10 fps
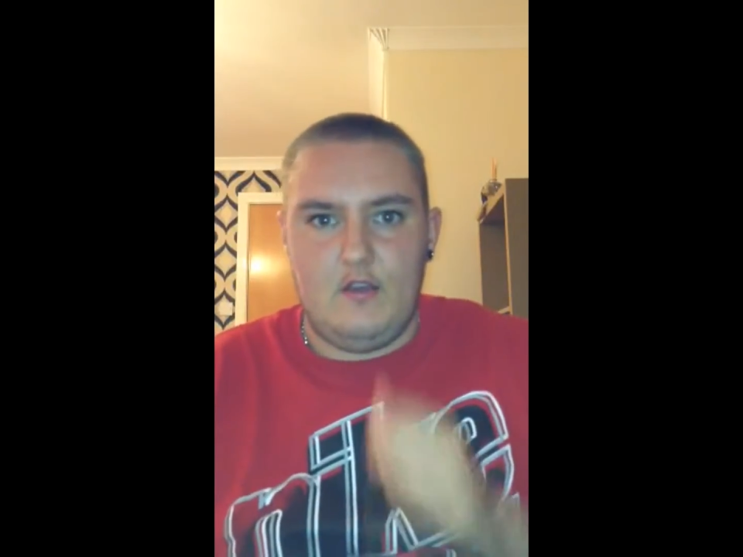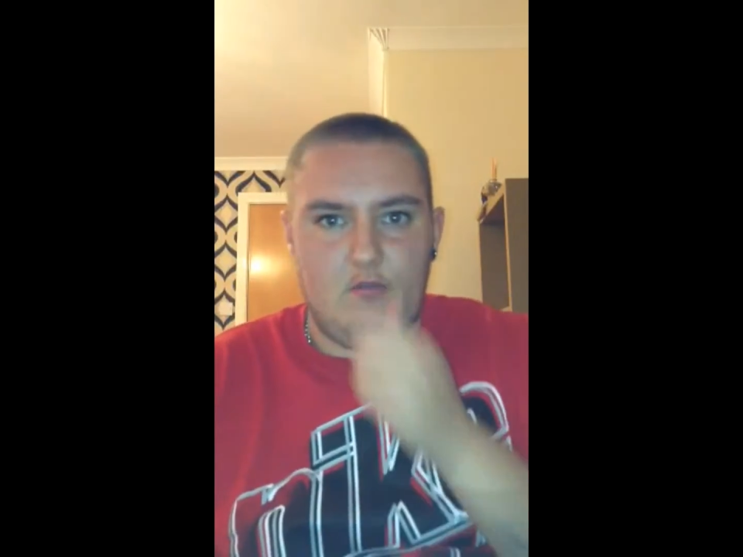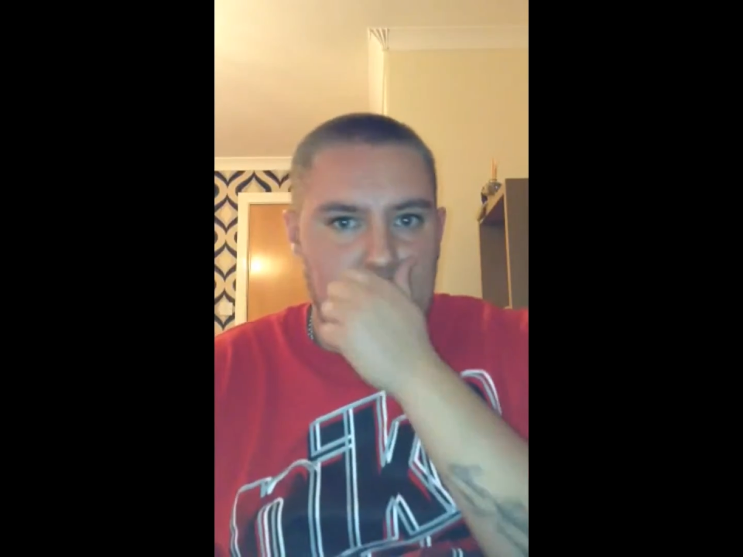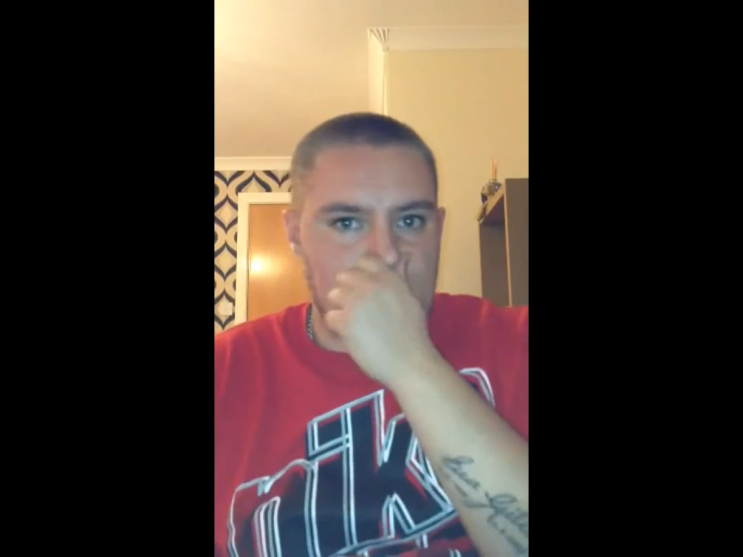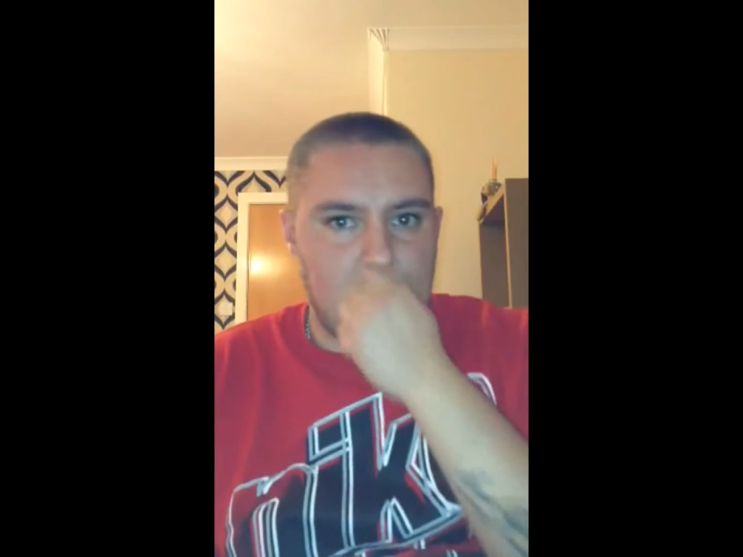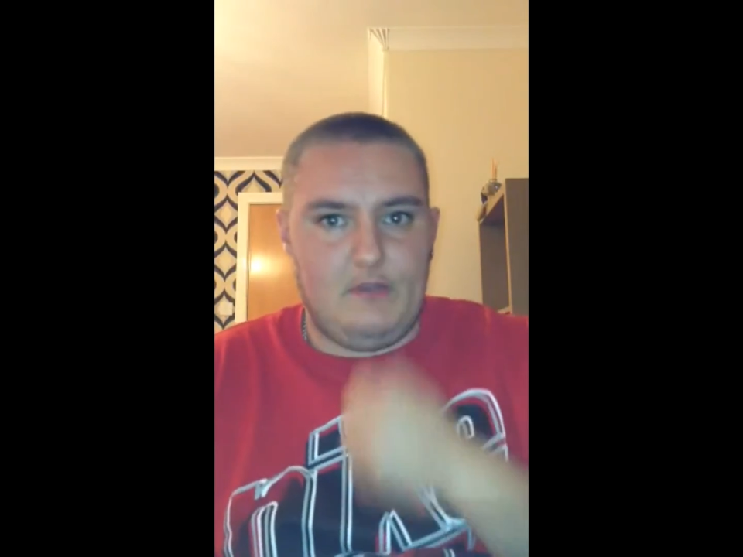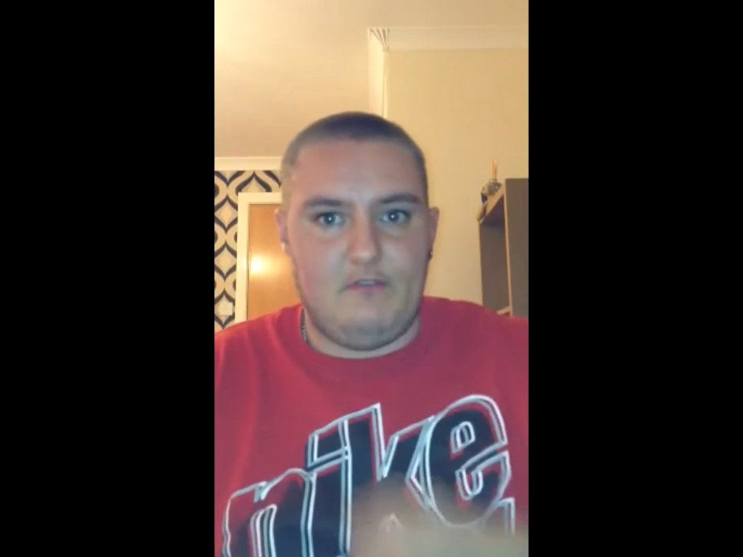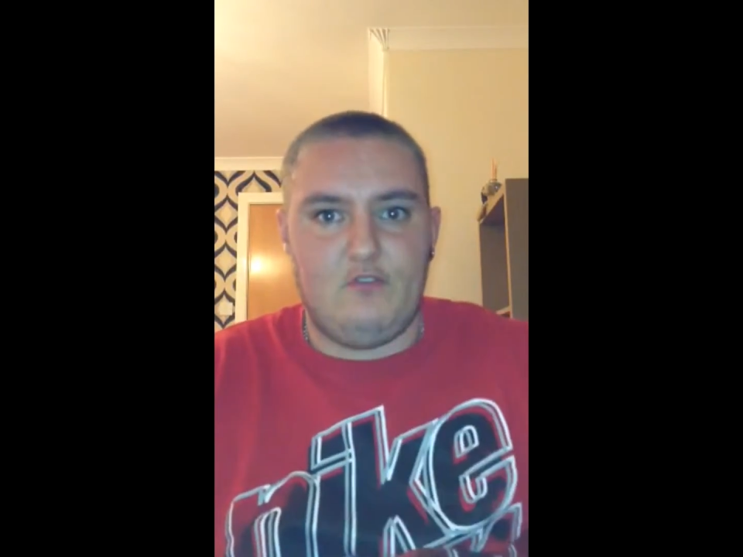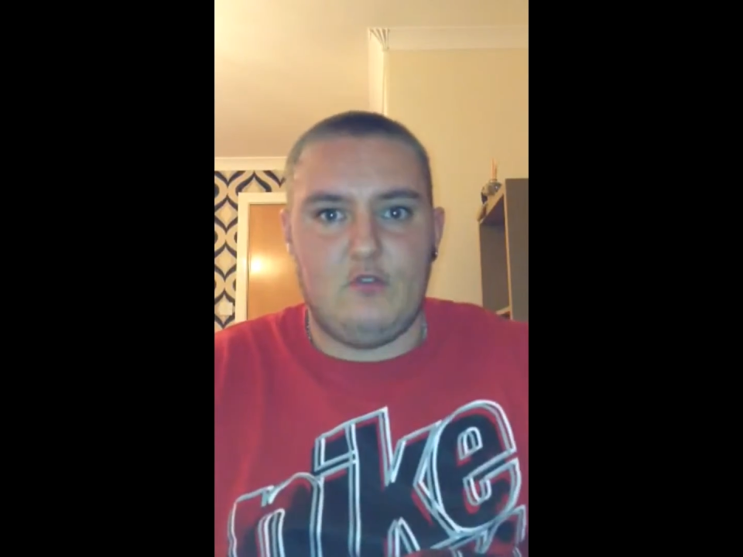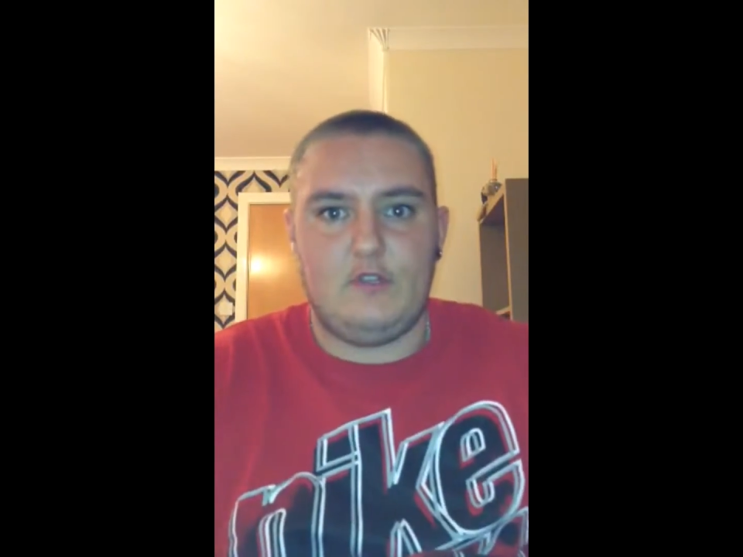which would have been
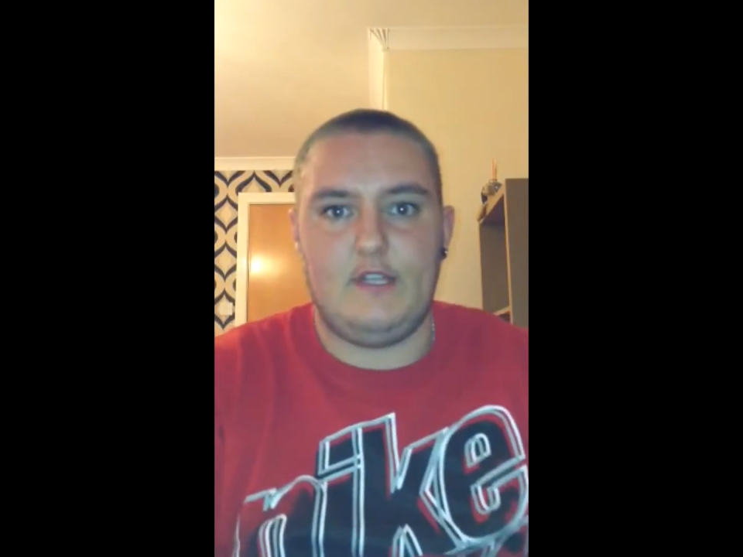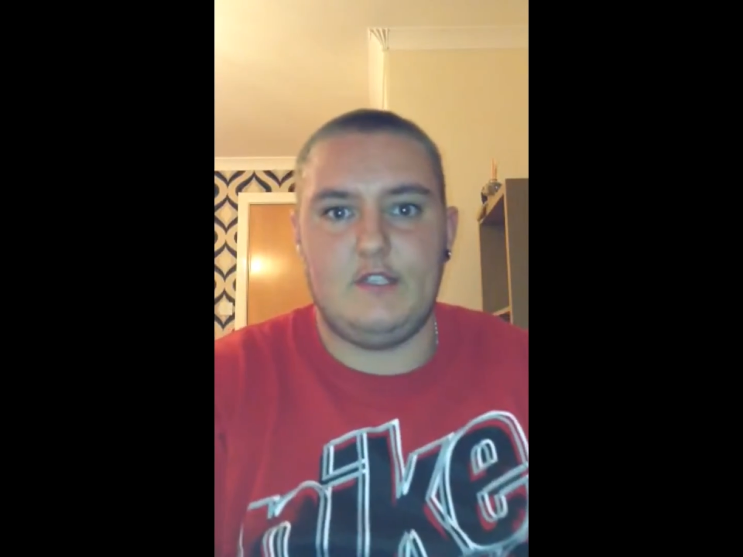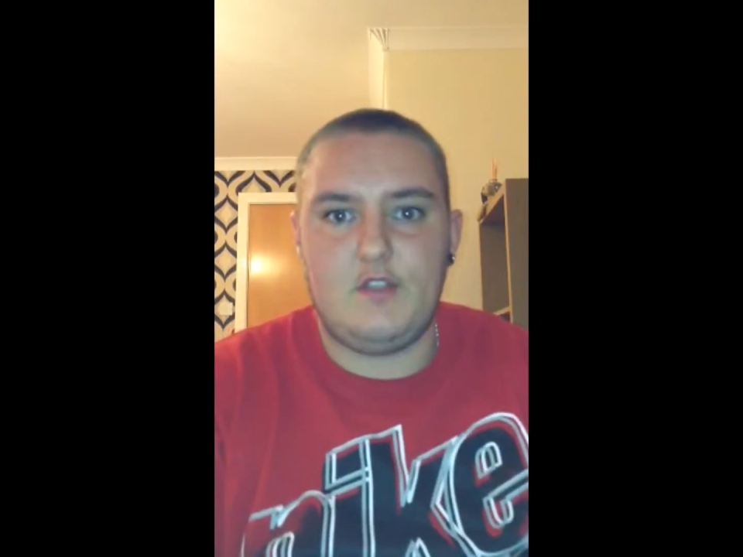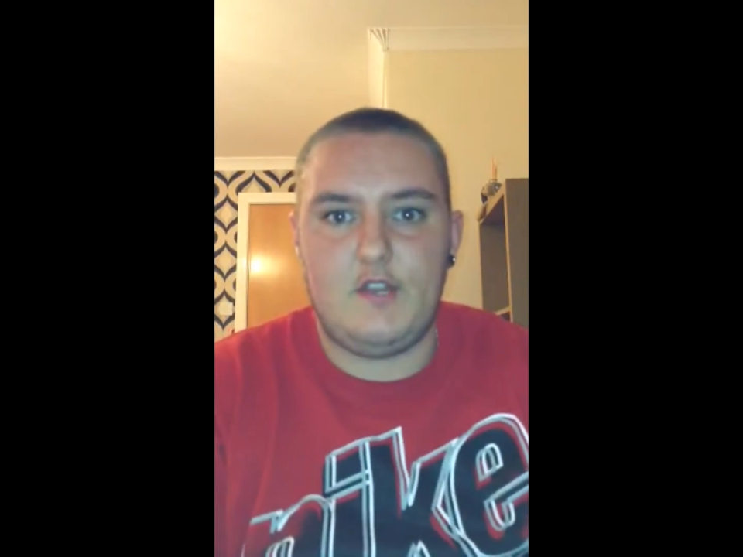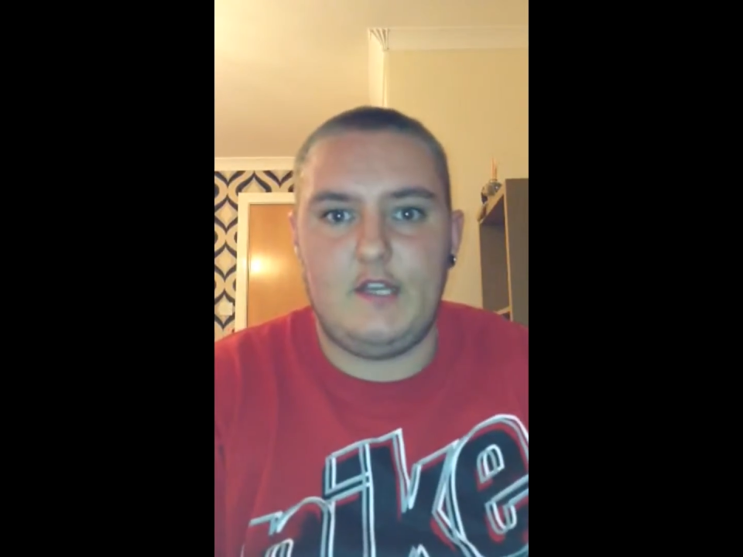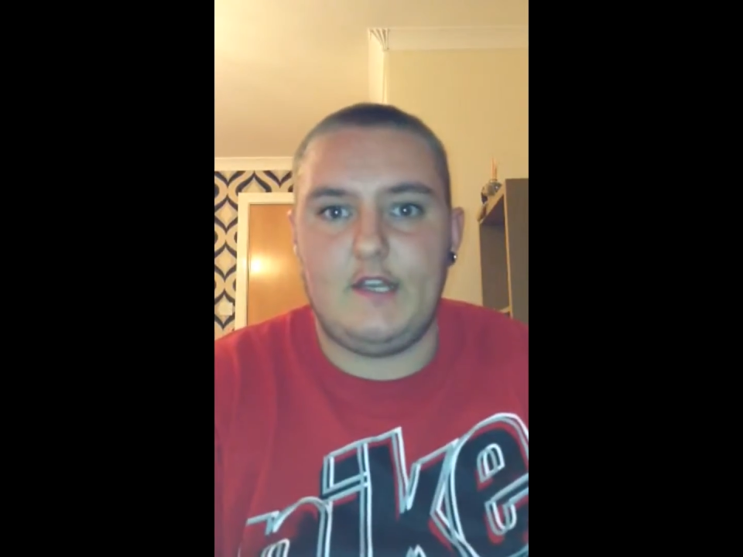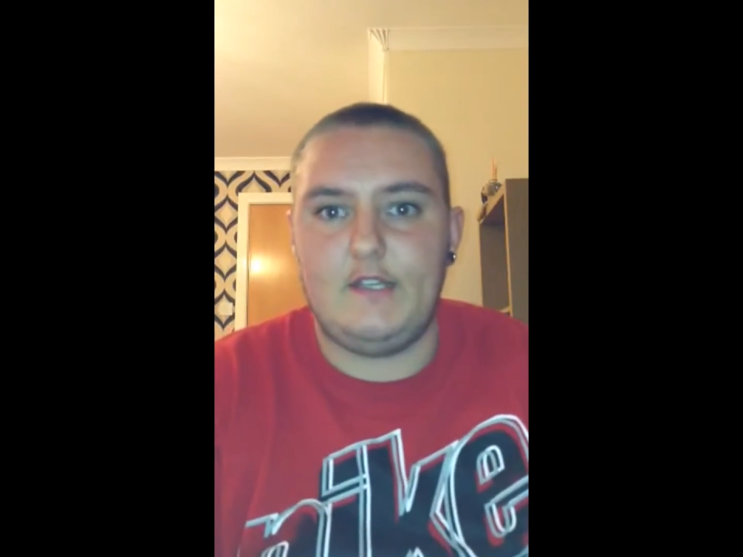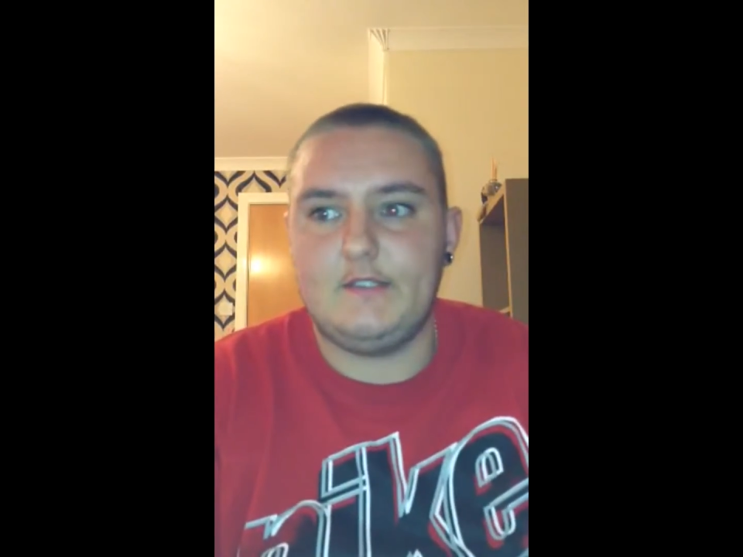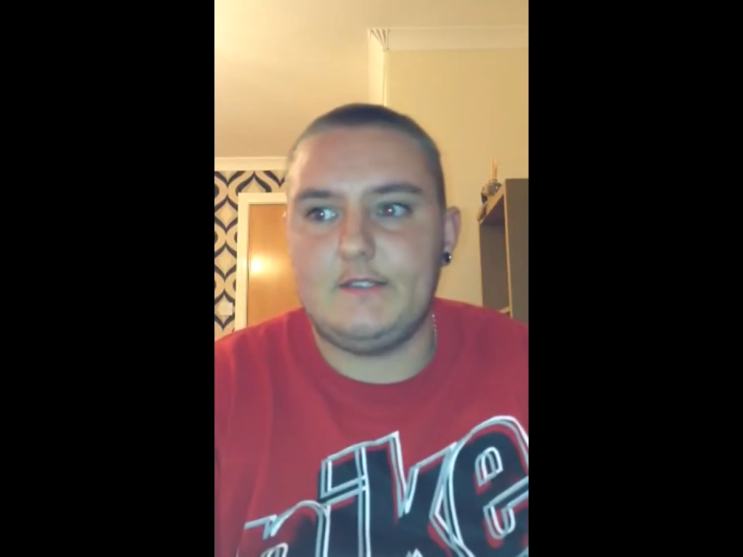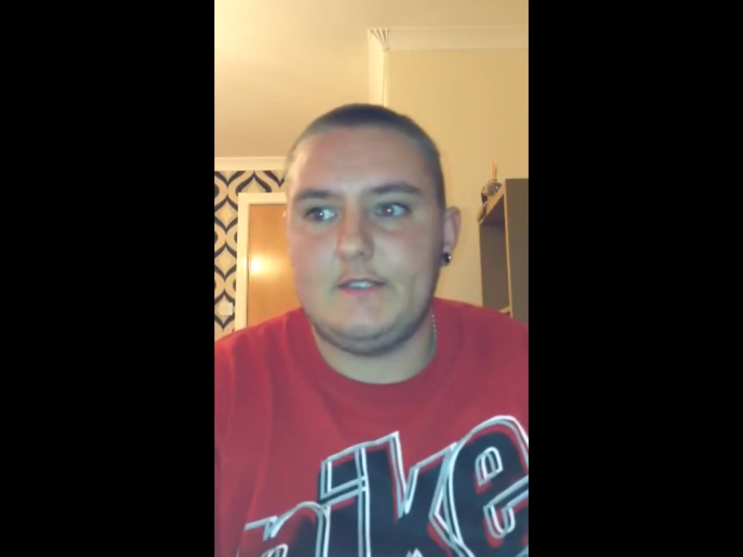4 days, 3
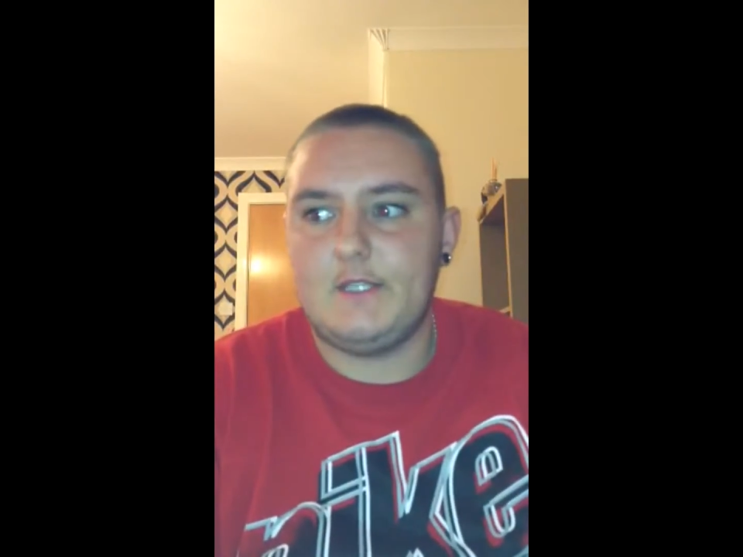nights.